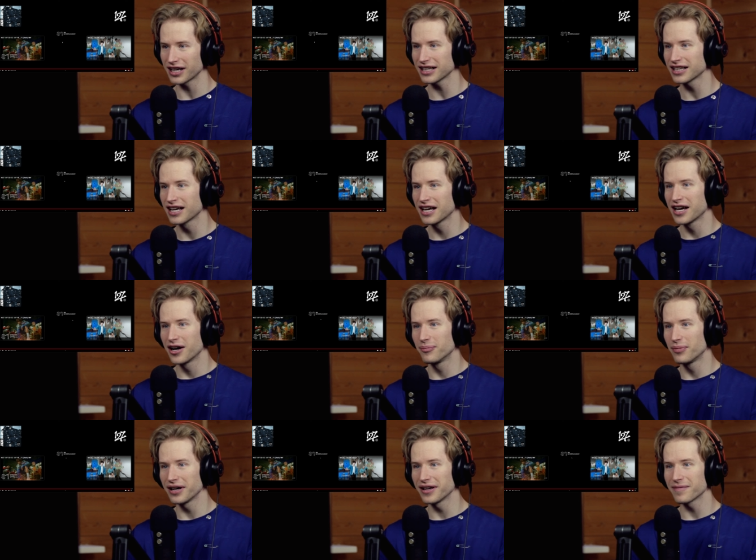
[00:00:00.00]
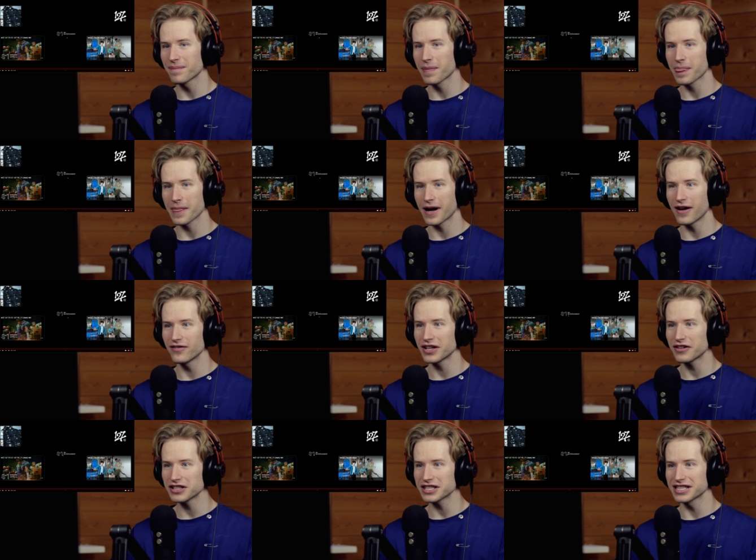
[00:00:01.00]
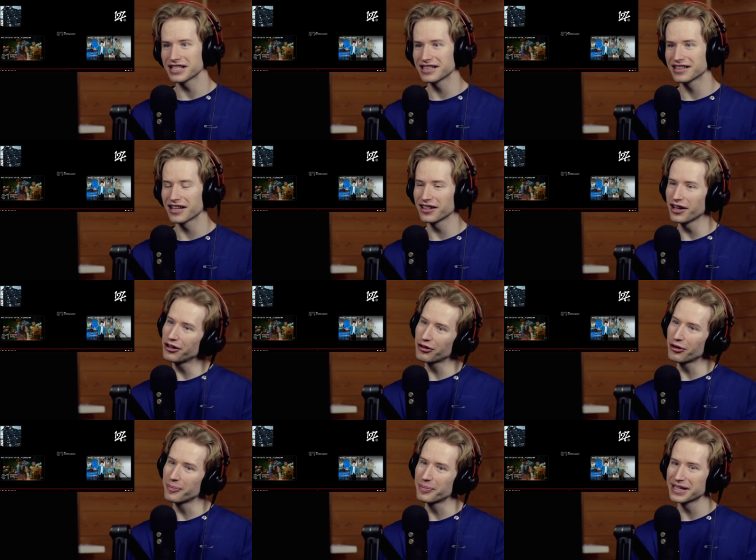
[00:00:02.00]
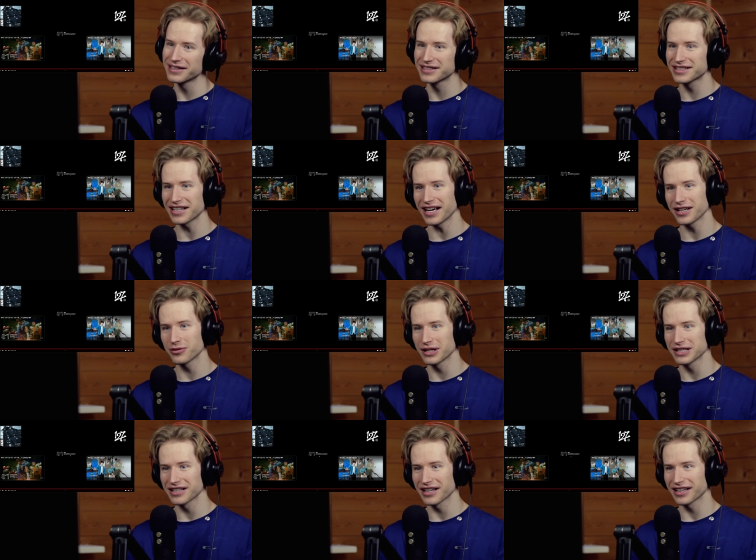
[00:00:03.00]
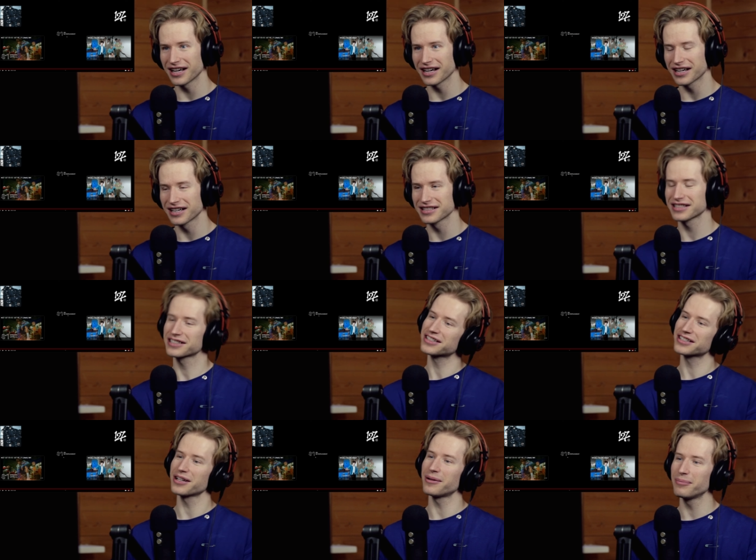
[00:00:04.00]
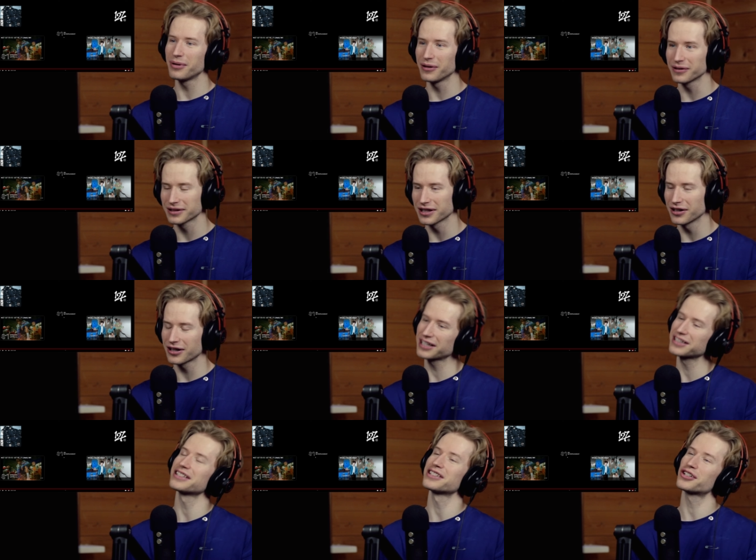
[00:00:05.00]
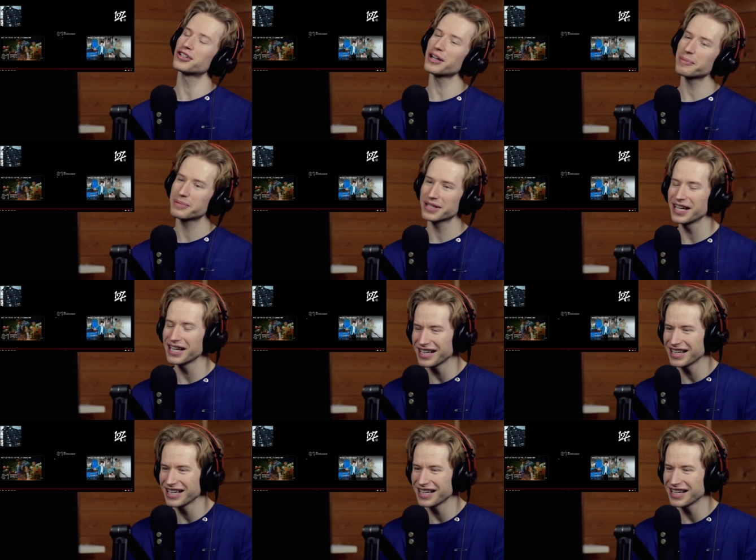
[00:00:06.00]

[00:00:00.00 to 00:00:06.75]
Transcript: right? But I've never seen the logo being sideways like that, because it stumbled, you know, because it tripped.